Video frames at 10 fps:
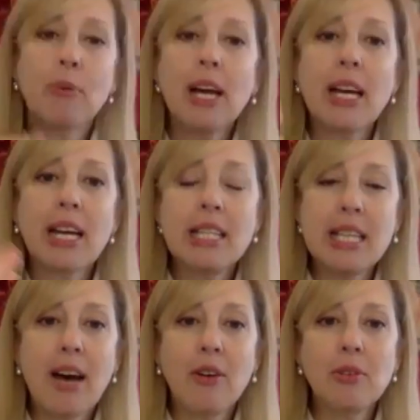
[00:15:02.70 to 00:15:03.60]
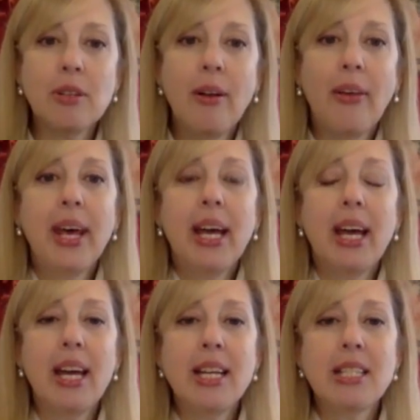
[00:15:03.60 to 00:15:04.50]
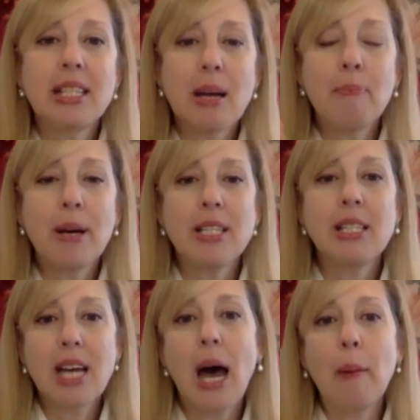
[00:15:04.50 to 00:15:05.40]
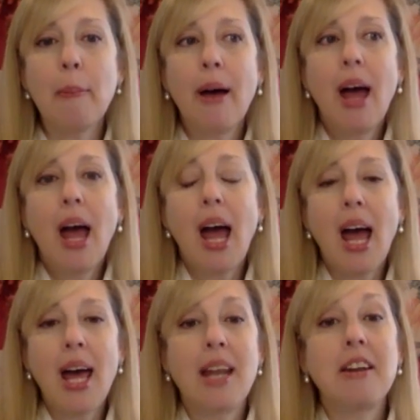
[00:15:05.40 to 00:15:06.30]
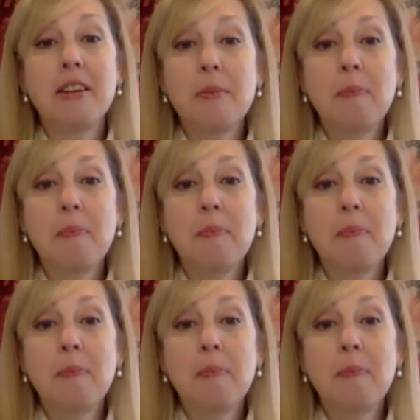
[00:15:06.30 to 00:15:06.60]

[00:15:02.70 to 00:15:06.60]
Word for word: breaking it down in step by step. And,